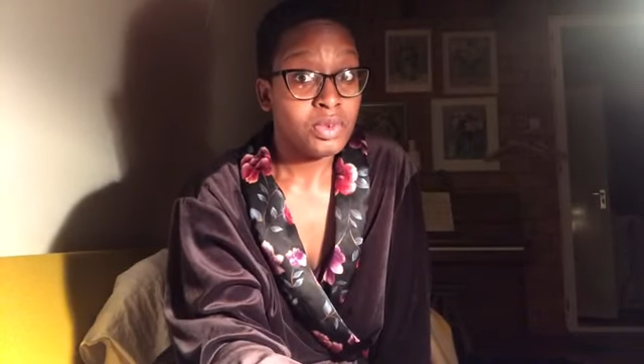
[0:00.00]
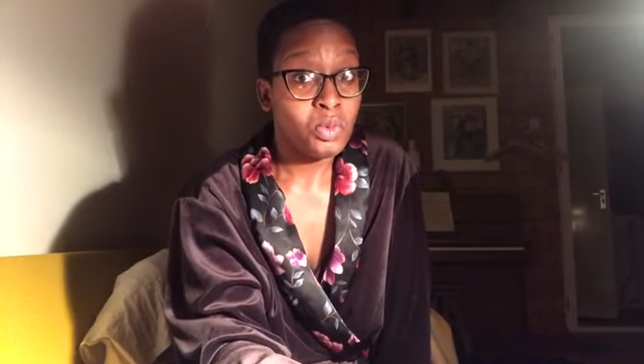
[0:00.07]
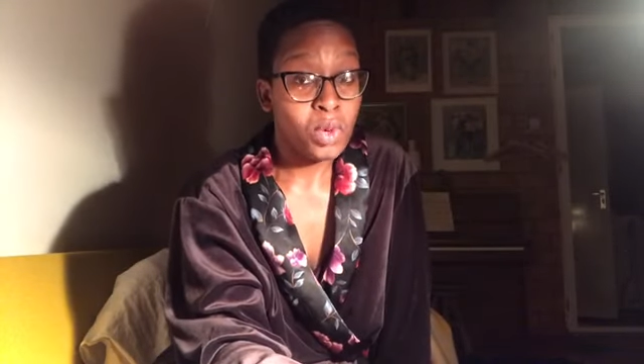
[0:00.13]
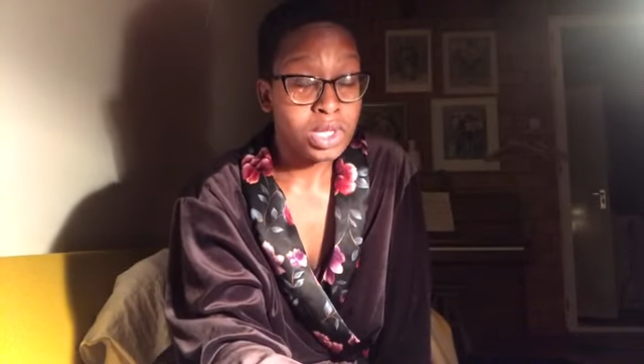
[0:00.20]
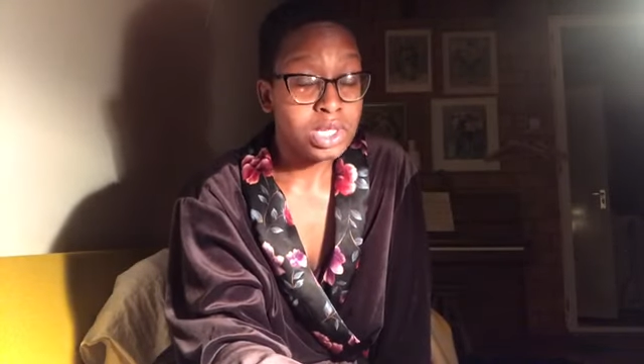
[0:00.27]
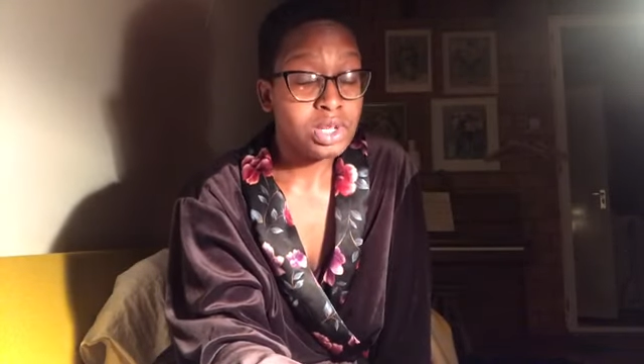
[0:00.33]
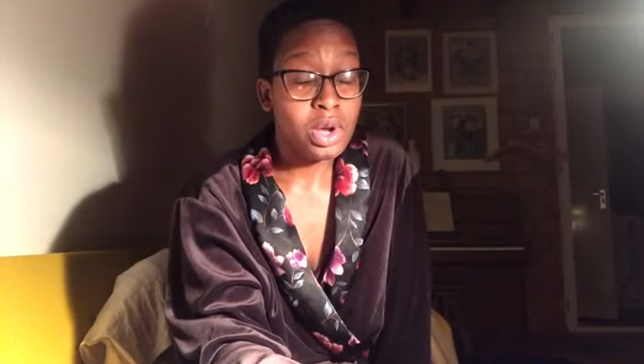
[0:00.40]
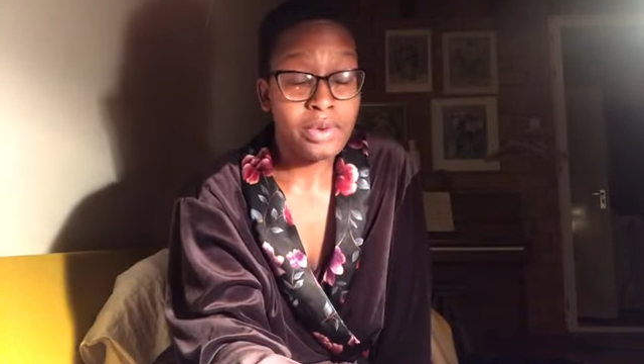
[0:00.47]

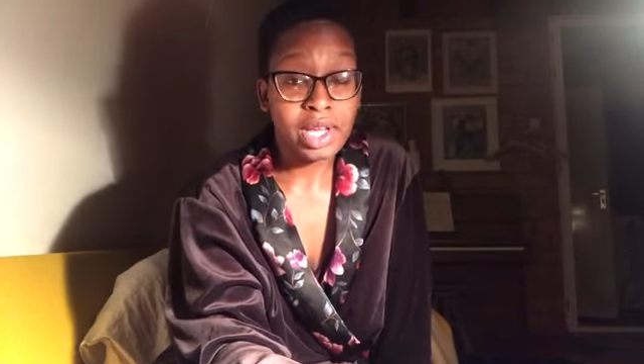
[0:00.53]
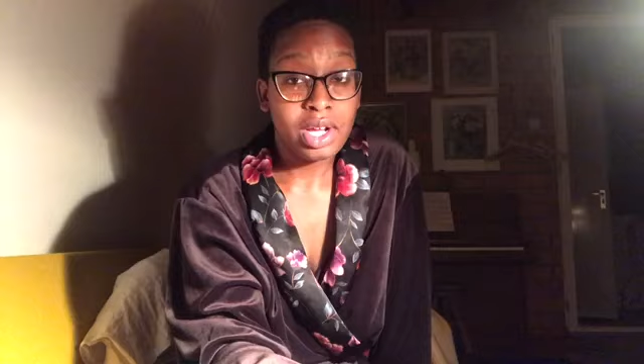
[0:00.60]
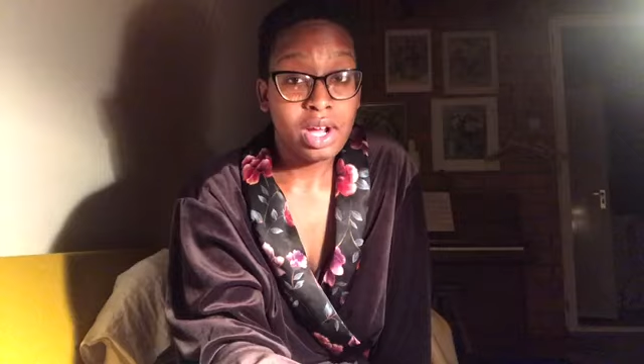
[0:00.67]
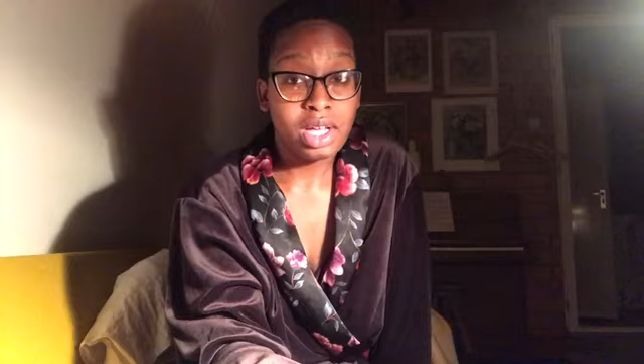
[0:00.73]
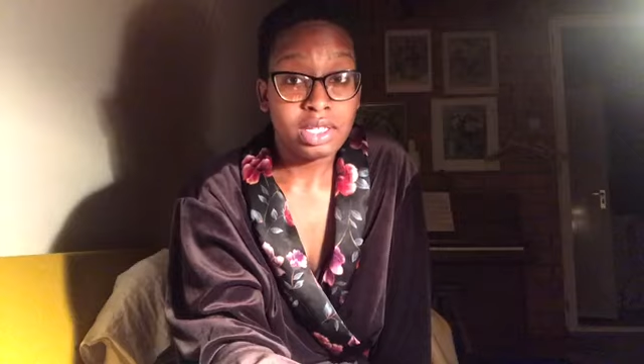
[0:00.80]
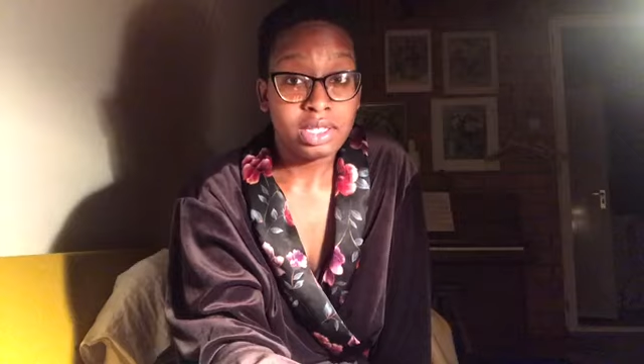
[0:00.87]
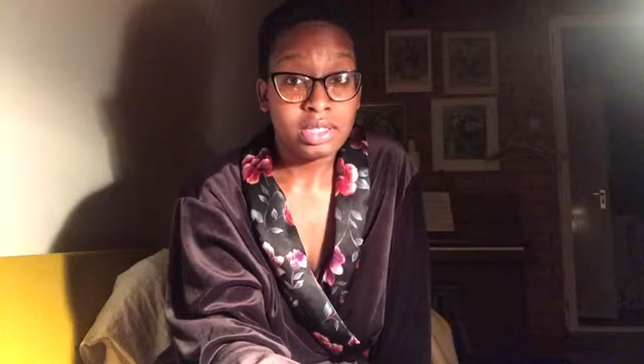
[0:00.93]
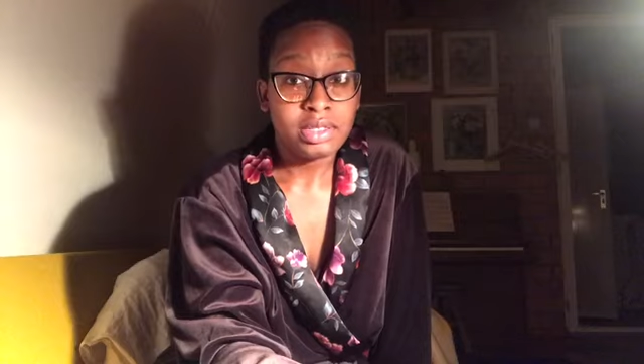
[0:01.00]
What's going
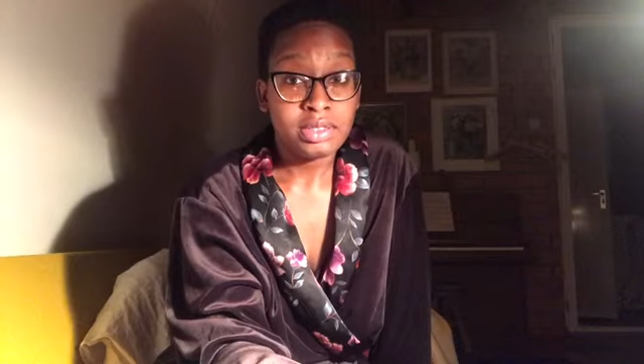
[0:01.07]
on?"